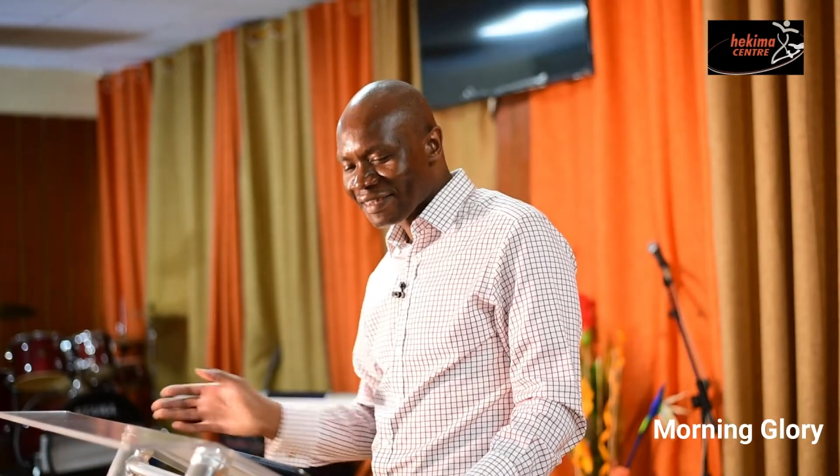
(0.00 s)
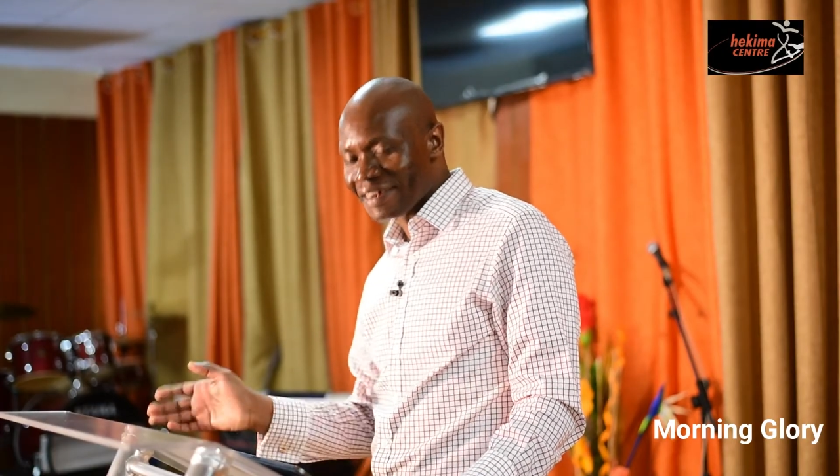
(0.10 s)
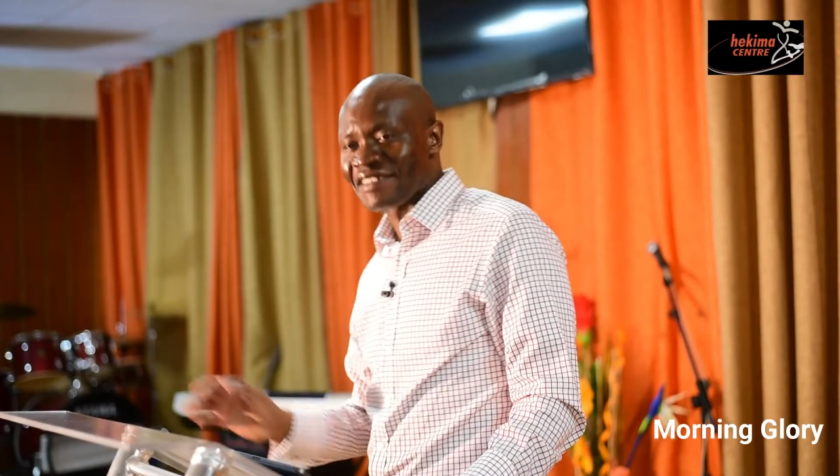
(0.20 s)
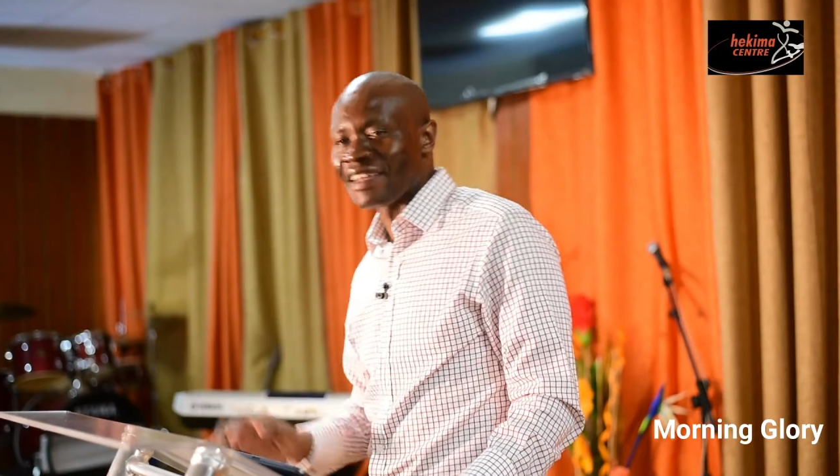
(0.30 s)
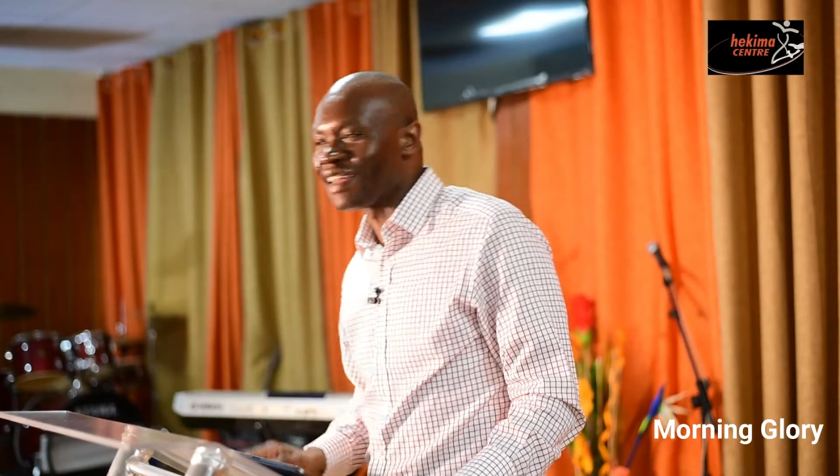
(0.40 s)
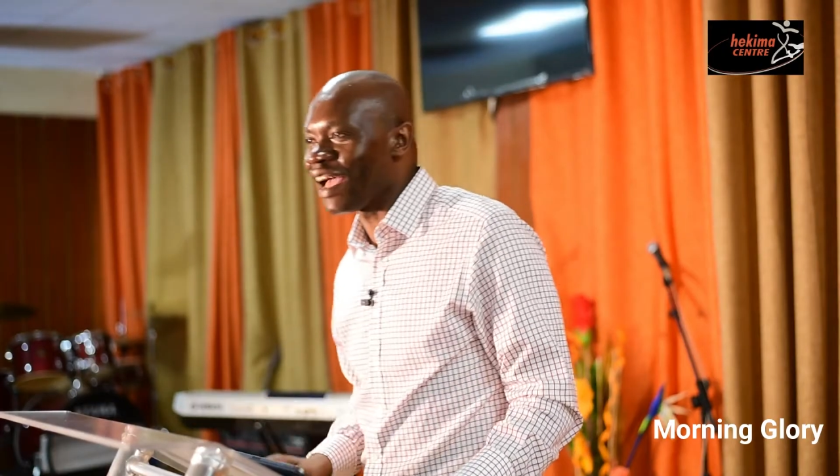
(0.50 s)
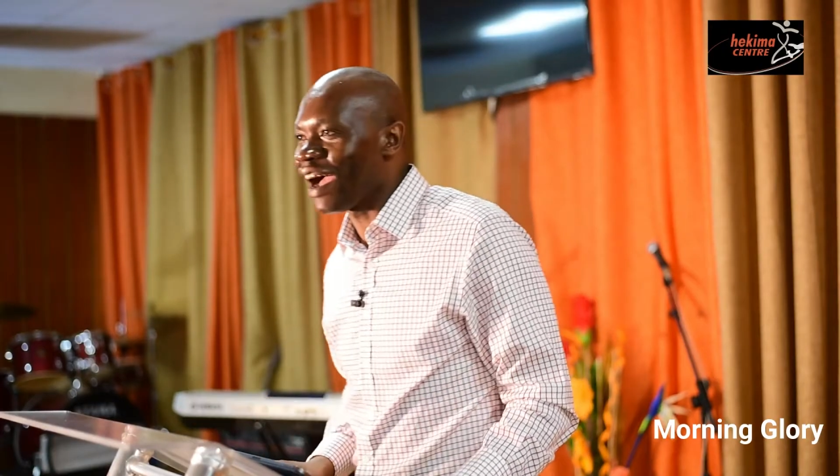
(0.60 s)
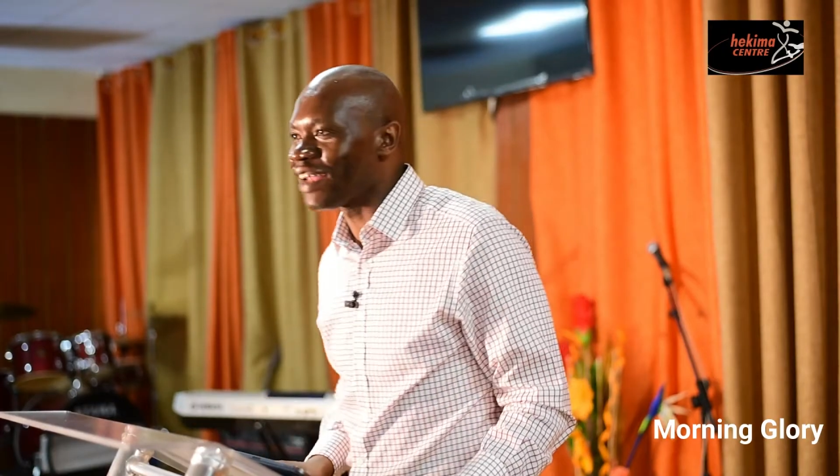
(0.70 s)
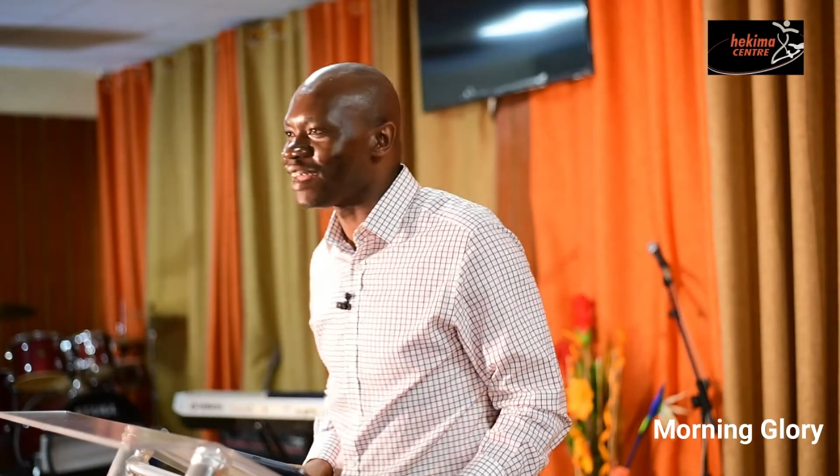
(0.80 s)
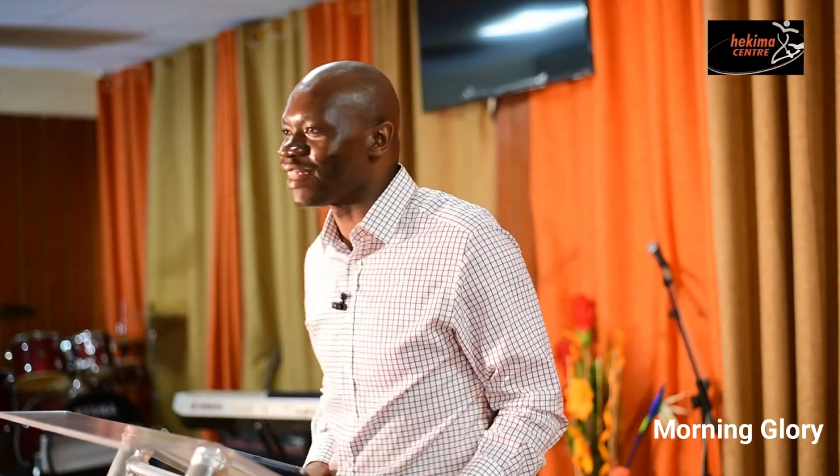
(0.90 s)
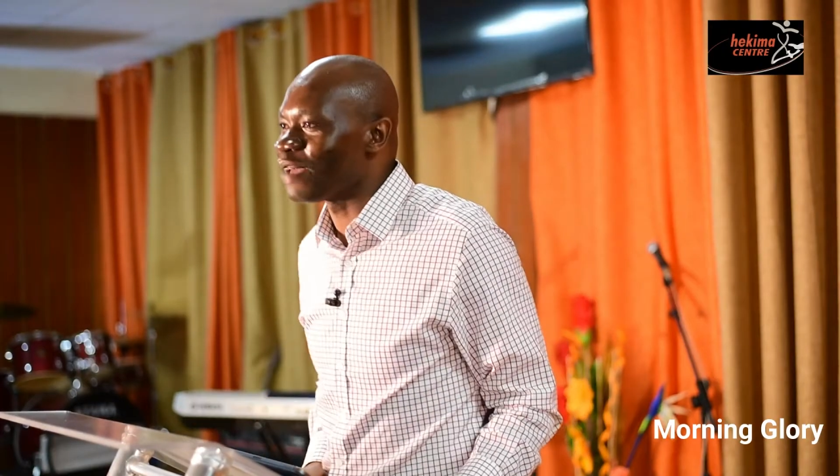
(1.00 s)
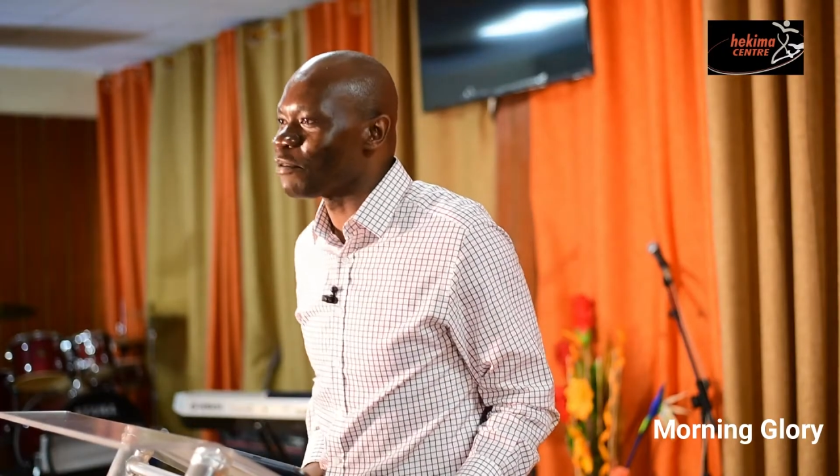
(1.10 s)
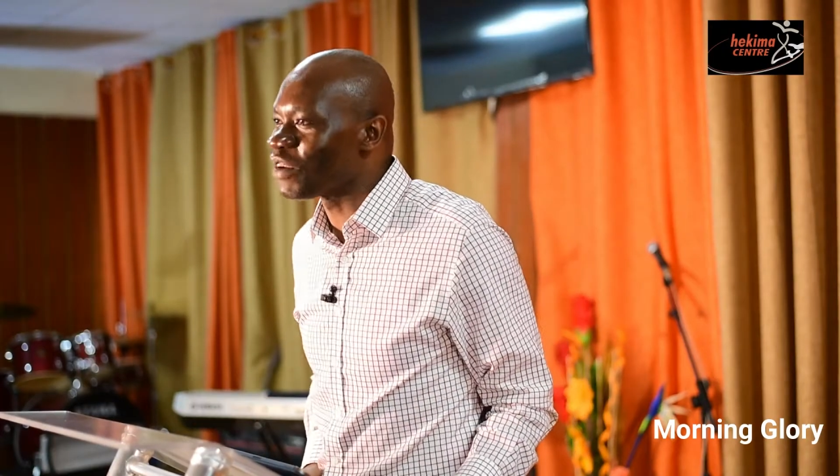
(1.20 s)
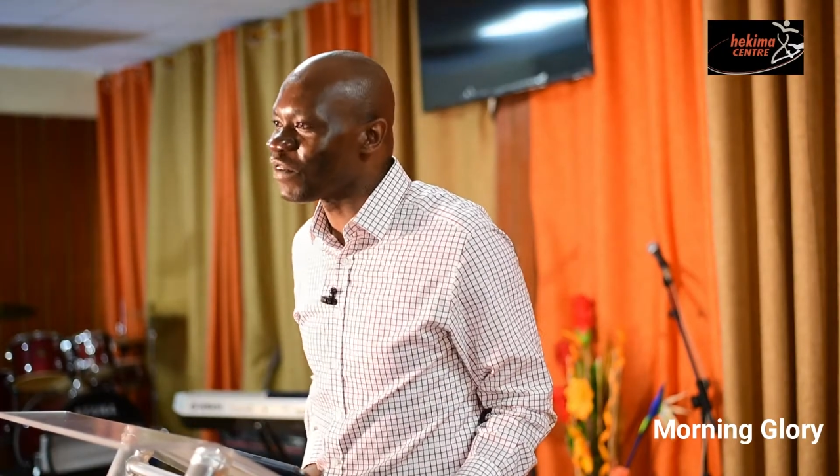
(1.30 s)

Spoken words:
recently I had the